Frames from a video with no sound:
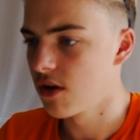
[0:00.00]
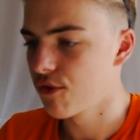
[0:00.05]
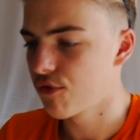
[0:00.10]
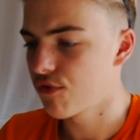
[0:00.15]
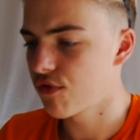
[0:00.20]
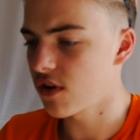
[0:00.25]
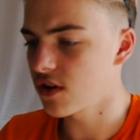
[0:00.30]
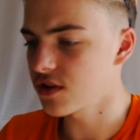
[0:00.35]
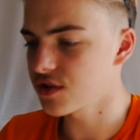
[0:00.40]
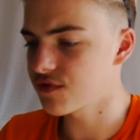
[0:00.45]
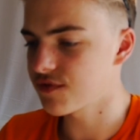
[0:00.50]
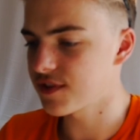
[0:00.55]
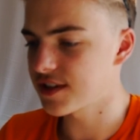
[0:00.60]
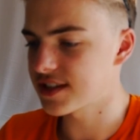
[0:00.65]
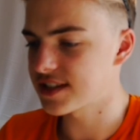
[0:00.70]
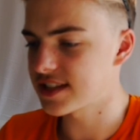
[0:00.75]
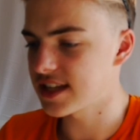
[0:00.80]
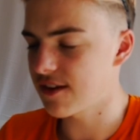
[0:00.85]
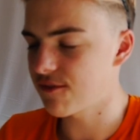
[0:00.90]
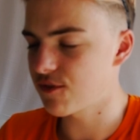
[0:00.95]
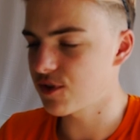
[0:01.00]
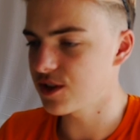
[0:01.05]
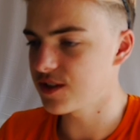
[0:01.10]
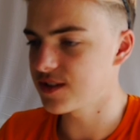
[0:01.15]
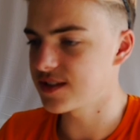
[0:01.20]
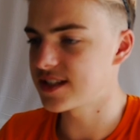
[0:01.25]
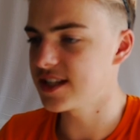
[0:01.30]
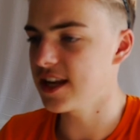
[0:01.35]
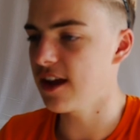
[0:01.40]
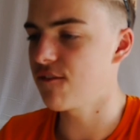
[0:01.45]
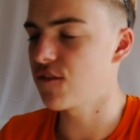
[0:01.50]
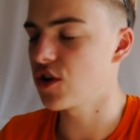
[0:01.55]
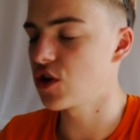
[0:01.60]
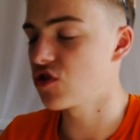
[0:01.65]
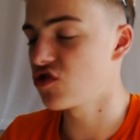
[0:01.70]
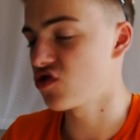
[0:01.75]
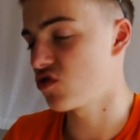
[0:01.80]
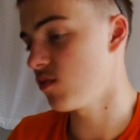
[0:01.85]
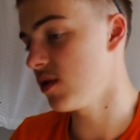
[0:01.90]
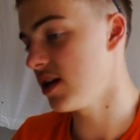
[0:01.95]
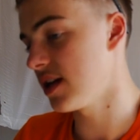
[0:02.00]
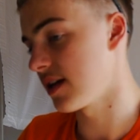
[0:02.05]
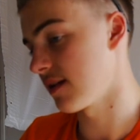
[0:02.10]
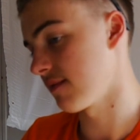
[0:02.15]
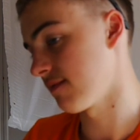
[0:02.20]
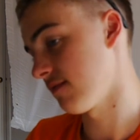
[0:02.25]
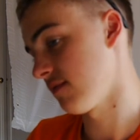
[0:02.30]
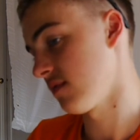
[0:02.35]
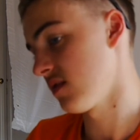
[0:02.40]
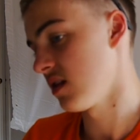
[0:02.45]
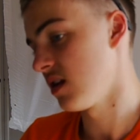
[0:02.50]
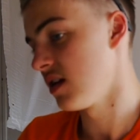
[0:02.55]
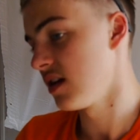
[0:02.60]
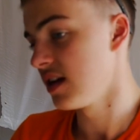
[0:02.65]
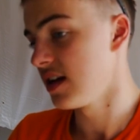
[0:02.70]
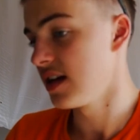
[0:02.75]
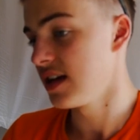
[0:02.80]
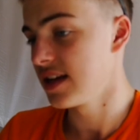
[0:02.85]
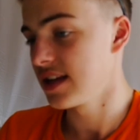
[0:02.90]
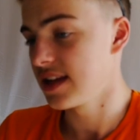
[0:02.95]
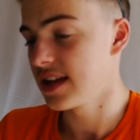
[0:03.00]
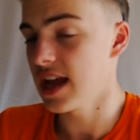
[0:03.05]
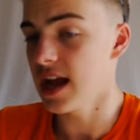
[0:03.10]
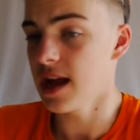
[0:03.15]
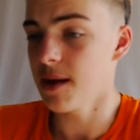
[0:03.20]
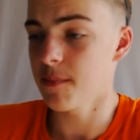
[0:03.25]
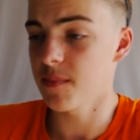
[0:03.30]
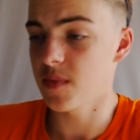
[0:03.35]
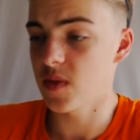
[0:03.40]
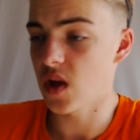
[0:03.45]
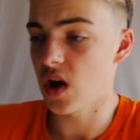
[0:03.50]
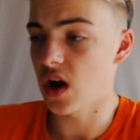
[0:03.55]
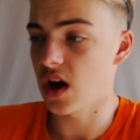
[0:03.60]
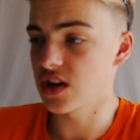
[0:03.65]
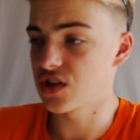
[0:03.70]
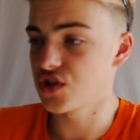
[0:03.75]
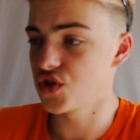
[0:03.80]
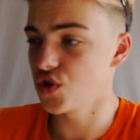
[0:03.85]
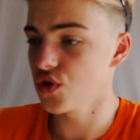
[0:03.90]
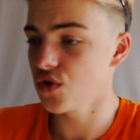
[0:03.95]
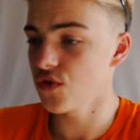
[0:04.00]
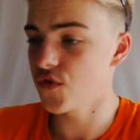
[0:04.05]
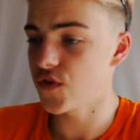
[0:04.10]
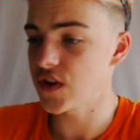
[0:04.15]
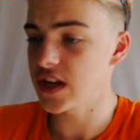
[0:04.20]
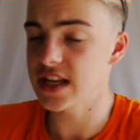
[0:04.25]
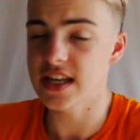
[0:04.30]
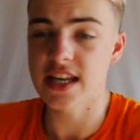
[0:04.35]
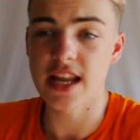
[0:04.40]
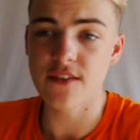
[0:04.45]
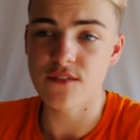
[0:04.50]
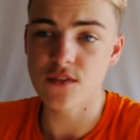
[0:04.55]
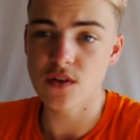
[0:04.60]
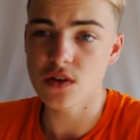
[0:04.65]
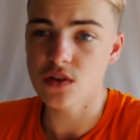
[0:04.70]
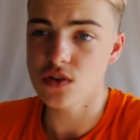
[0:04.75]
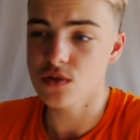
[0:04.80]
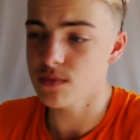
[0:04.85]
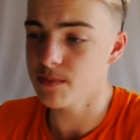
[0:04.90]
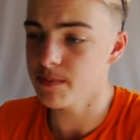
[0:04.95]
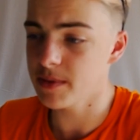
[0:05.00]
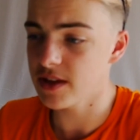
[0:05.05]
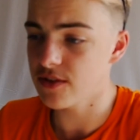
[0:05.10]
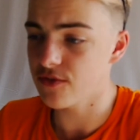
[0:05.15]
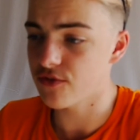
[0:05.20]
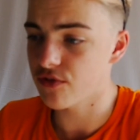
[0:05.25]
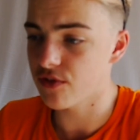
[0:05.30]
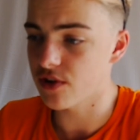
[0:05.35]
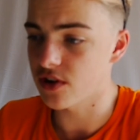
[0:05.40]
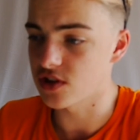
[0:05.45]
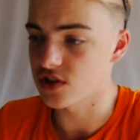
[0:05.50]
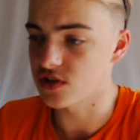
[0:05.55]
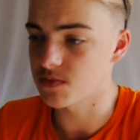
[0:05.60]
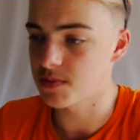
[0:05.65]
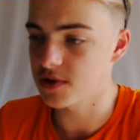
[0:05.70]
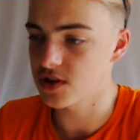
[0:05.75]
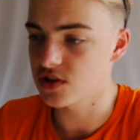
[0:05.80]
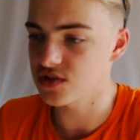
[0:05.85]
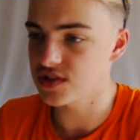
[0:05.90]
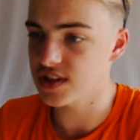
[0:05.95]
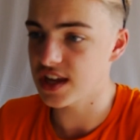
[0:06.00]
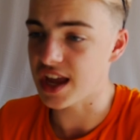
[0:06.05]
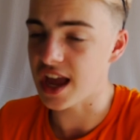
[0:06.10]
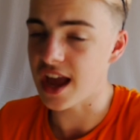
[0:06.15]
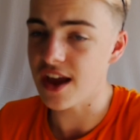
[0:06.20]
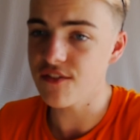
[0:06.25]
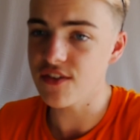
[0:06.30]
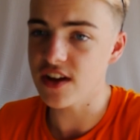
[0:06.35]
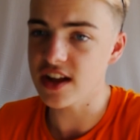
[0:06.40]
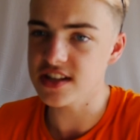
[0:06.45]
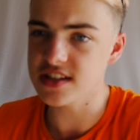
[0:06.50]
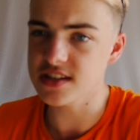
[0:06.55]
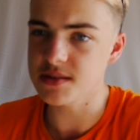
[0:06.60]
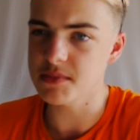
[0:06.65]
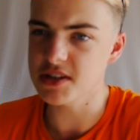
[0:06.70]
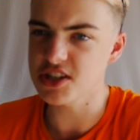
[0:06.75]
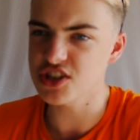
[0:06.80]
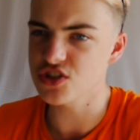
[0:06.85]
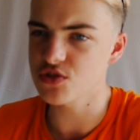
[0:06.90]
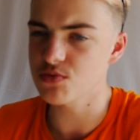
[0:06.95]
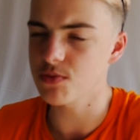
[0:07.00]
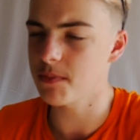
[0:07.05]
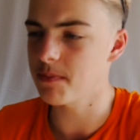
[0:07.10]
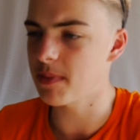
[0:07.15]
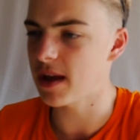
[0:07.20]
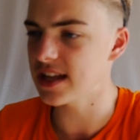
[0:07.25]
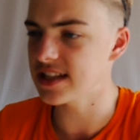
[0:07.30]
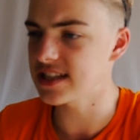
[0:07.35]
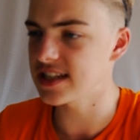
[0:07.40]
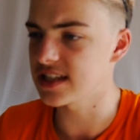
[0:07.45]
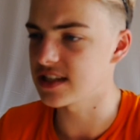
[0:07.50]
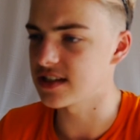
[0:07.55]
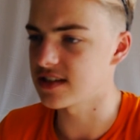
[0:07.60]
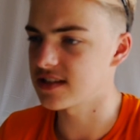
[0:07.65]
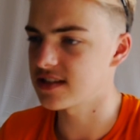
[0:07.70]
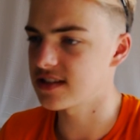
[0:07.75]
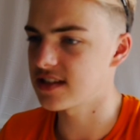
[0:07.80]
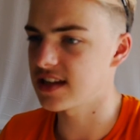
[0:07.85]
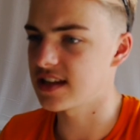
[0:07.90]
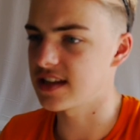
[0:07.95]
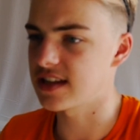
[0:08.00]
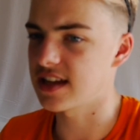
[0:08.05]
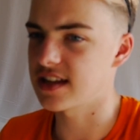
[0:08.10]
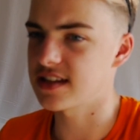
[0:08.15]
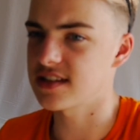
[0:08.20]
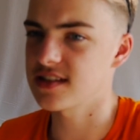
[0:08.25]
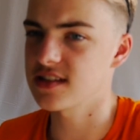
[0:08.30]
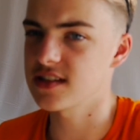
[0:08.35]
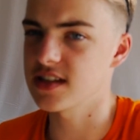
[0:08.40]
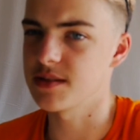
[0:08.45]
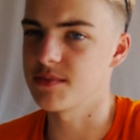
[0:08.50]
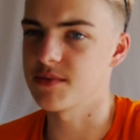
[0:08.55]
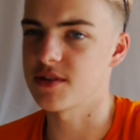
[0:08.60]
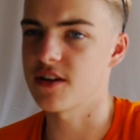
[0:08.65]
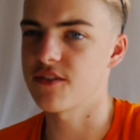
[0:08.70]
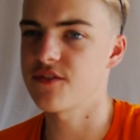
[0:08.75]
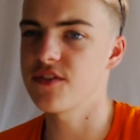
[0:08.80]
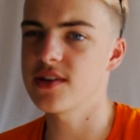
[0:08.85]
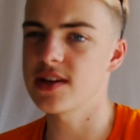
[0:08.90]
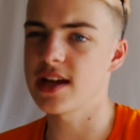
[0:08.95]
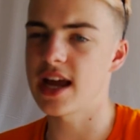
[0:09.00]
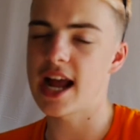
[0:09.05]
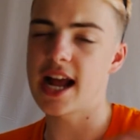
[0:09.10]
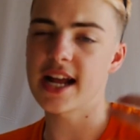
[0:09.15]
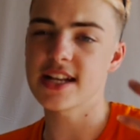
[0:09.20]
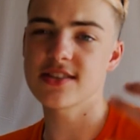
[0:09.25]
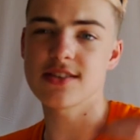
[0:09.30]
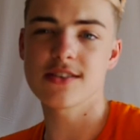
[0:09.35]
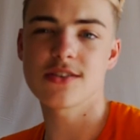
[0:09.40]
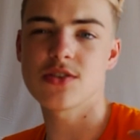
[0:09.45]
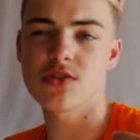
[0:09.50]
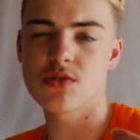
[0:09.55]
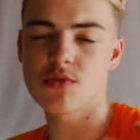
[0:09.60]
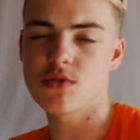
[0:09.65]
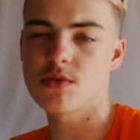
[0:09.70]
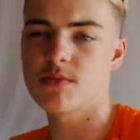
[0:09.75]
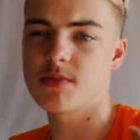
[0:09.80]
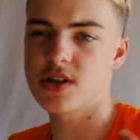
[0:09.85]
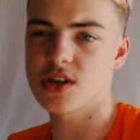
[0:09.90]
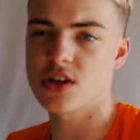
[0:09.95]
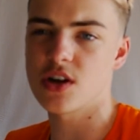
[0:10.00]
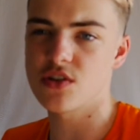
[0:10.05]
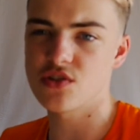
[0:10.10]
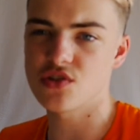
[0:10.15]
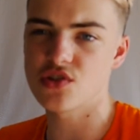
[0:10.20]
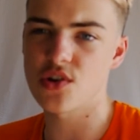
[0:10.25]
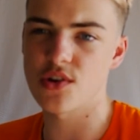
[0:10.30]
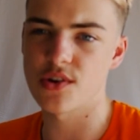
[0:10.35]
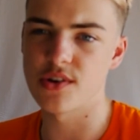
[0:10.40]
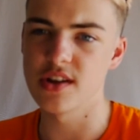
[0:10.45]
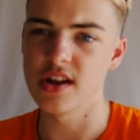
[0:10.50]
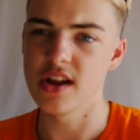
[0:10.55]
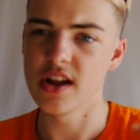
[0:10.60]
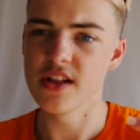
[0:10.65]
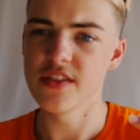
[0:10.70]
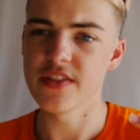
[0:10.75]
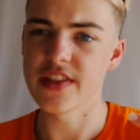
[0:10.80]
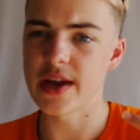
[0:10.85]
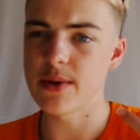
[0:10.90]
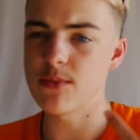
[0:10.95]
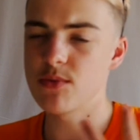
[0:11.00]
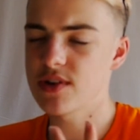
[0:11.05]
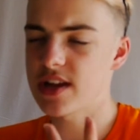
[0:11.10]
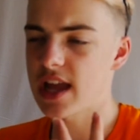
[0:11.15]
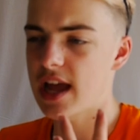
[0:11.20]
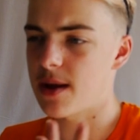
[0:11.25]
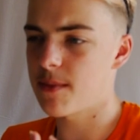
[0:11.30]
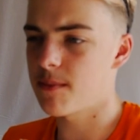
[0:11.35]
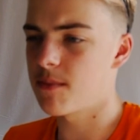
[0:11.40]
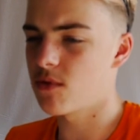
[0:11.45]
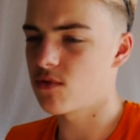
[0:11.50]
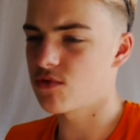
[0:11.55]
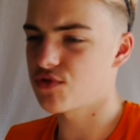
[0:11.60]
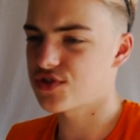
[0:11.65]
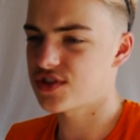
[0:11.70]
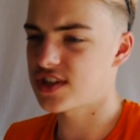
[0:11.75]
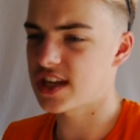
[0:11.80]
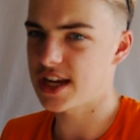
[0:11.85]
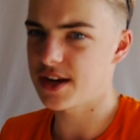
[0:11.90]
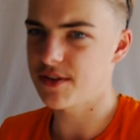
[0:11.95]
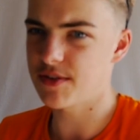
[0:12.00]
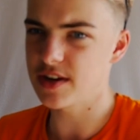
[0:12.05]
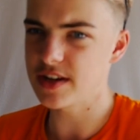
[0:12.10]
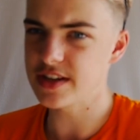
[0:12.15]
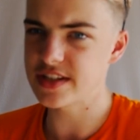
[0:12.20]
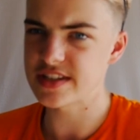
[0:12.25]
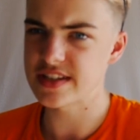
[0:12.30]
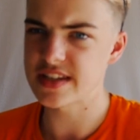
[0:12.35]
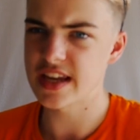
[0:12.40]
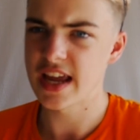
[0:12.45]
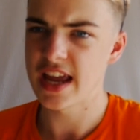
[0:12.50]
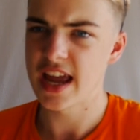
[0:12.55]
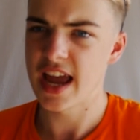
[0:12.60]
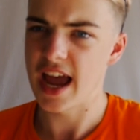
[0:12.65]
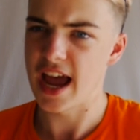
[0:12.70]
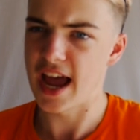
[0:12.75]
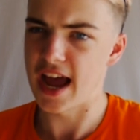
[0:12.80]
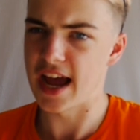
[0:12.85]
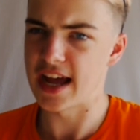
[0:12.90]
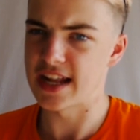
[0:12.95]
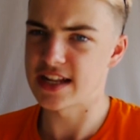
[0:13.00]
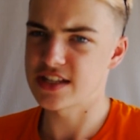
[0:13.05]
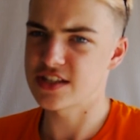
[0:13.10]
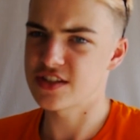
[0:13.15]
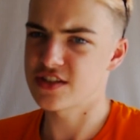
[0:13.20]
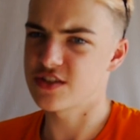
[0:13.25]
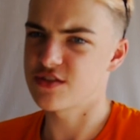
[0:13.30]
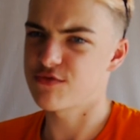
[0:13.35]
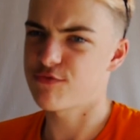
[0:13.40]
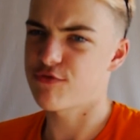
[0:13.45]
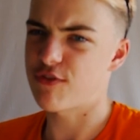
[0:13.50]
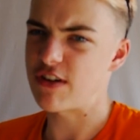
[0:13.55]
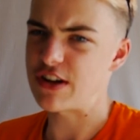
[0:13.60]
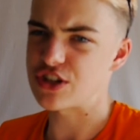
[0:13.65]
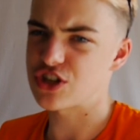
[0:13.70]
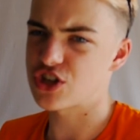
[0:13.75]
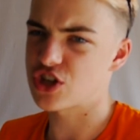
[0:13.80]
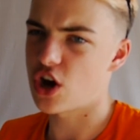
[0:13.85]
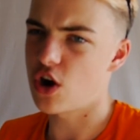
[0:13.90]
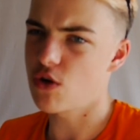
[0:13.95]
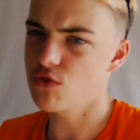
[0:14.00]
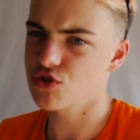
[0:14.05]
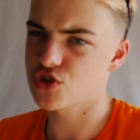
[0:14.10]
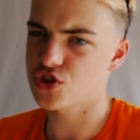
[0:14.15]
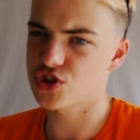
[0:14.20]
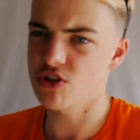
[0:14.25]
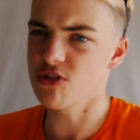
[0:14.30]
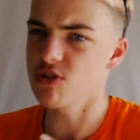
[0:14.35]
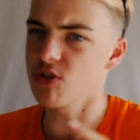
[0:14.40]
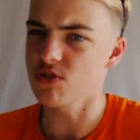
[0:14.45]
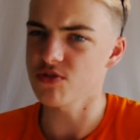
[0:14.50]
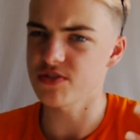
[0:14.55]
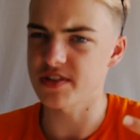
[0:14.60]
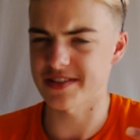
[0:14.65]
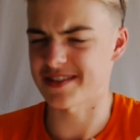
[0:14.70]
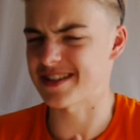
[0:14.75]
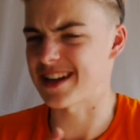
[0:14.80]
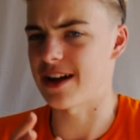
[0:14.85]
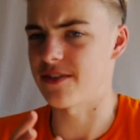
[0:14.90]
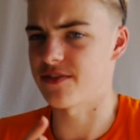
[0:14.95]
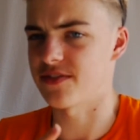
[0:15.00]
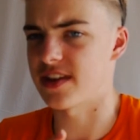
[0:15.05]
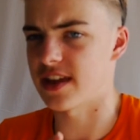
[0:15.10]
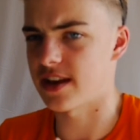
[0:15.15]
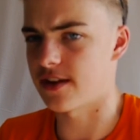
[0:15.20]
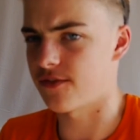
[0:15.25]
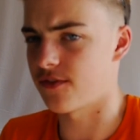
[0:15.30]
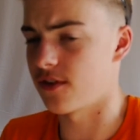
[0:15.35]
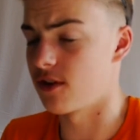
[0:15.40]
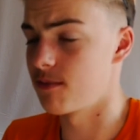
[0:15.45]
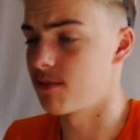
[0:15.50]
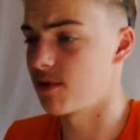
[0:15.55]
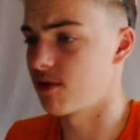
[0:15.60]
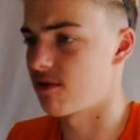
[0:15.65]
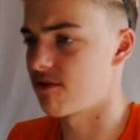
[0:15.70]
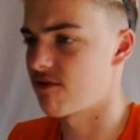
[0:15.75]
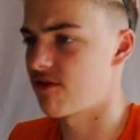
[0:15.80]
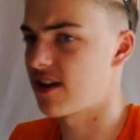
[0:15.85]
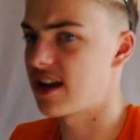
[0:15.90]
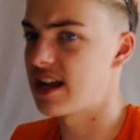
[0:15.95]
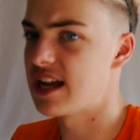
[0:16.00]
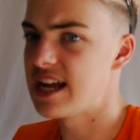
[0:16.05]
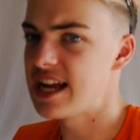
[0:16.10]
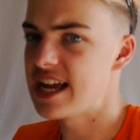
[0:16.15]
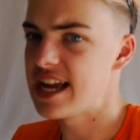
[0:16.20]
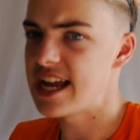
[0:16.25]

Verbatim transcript: France versus Netherlands. Netherlands winning. Yeah, I do think Netherlands will beat France because they have had some issues with pettiness in their team. And I feel like as the tournament goes on, they will get more serious. And the French culture, not to sound xenophobic or anything,